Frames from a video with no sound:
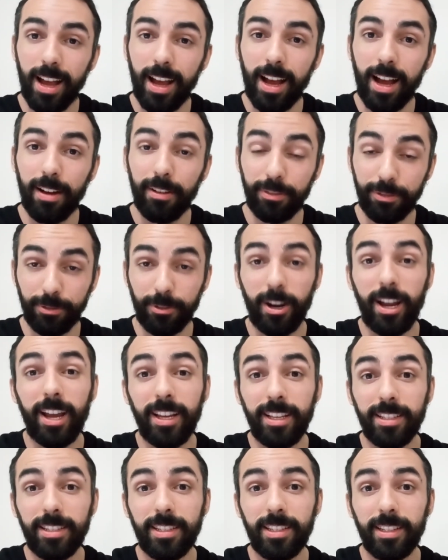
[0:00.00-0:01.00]
a
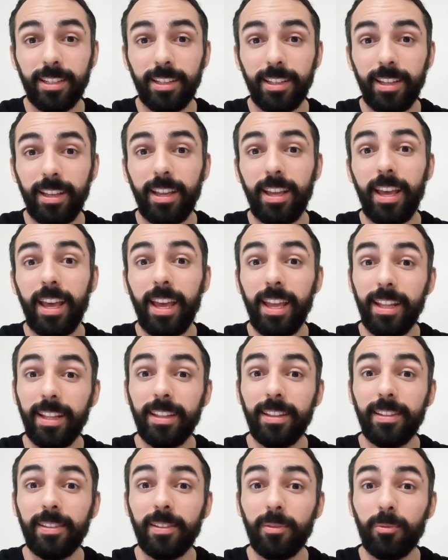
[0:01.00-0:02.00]
phrase and
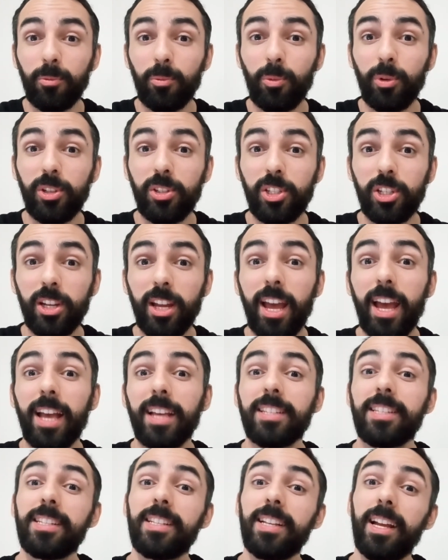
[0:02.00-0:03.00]
which
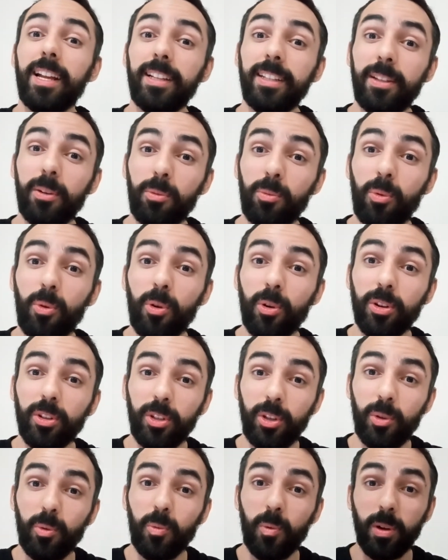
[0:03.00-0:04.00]
has the word
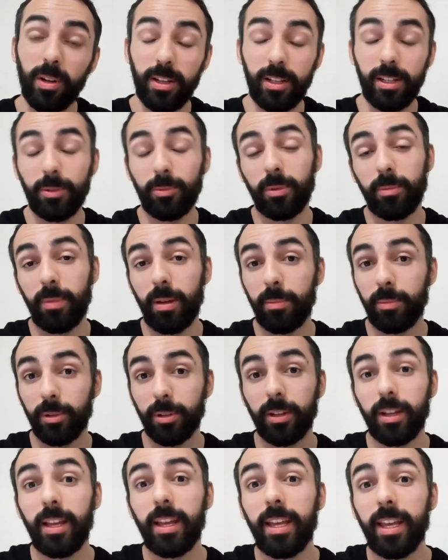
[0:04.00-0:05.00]
you wanted to remember
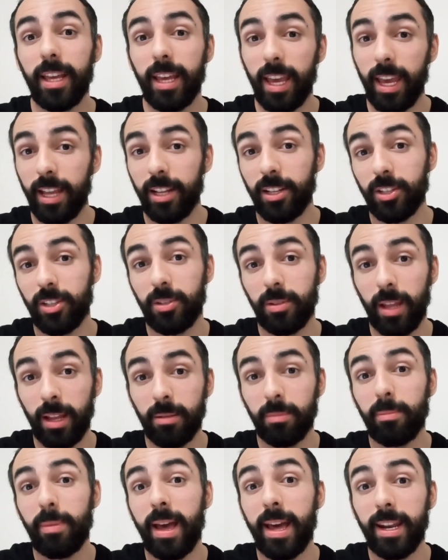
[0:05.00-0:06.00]

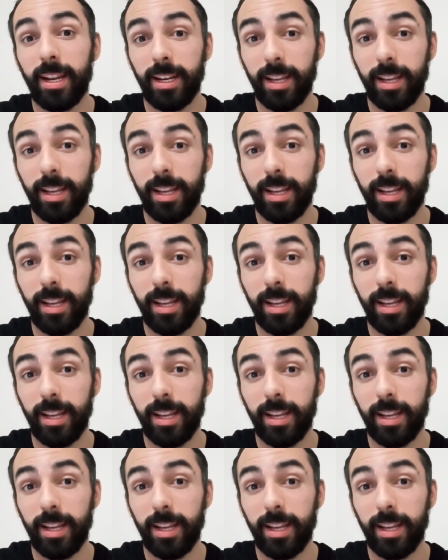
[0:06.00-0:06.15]
embedded